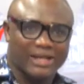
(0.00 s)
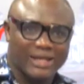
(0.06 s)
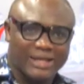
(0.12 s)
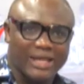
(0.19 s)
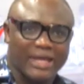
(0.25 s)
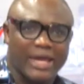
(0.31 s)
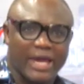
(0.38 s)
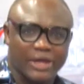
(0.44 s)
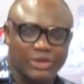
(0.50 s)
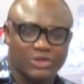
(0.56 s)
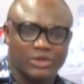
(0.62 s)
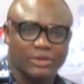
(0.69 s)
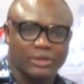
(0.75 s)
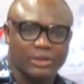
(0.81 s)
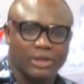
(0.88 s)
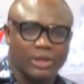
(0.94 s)
an
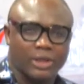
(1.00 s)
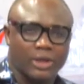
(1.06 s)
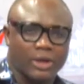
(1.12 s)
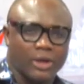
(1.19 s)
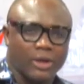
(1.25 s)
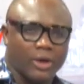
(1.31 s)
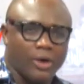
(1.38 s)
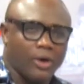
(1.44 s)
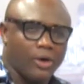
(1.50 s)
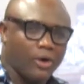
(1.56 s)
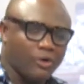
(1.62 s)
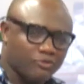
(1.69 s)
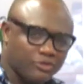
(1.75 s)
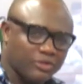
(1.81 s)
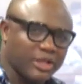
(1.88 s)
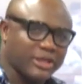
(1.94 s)
indication
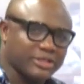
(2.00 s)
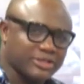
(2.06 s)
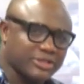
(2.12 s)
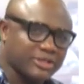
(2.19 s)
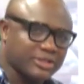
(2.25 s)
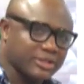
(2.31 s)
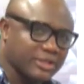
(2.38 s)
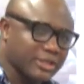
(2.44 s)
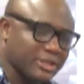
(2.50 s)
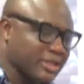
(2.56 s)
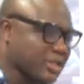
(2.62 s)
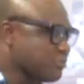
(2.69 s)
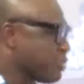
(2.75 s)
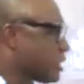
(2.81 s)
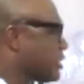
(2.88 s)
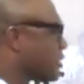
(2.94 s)
of this,
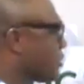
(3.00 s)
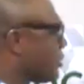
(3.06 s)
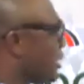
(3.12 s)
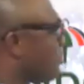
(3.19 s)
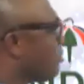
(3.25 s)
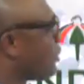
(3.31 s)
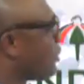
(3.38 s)
this particular